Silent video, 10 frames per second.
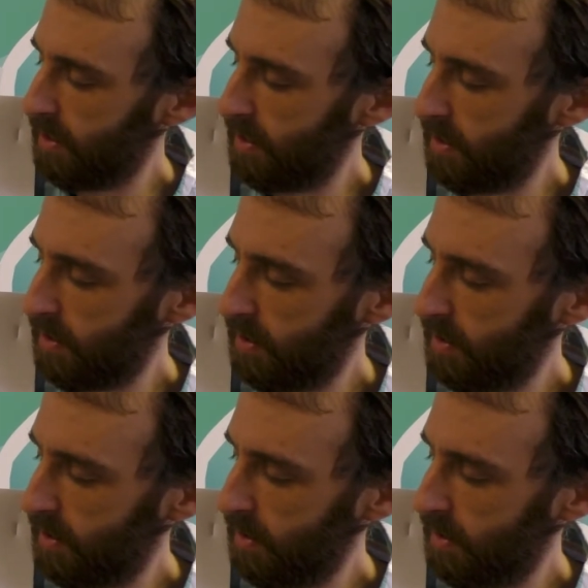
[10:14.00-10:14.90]

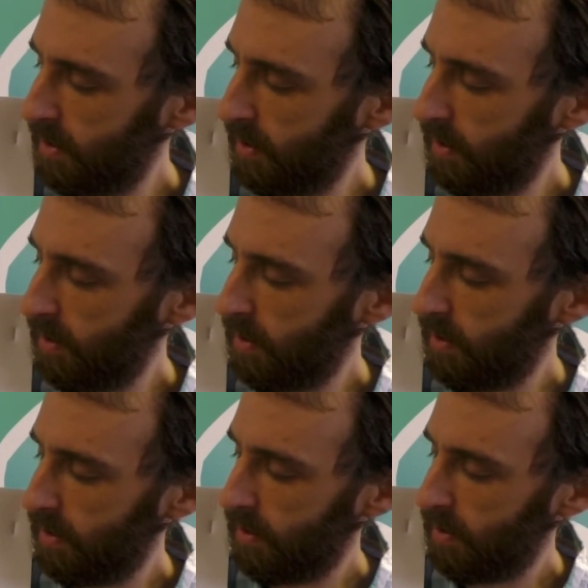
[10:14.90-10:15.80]

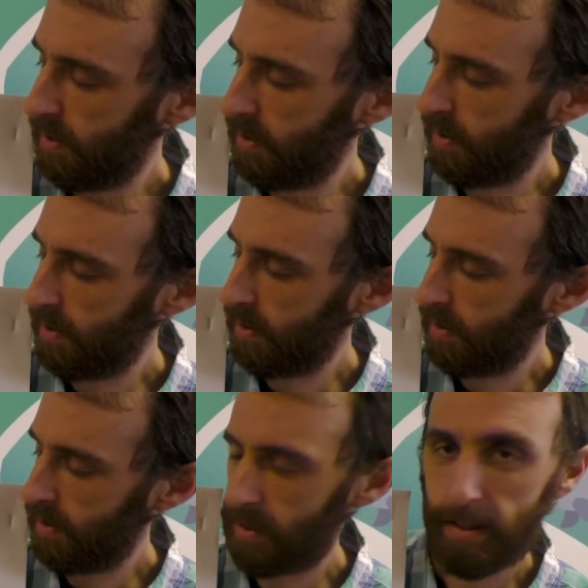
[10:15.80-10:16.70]

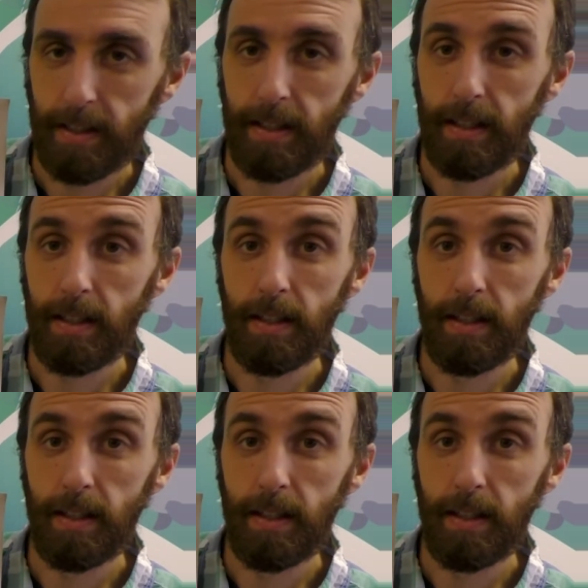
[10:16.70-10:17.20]
Nobody speaks.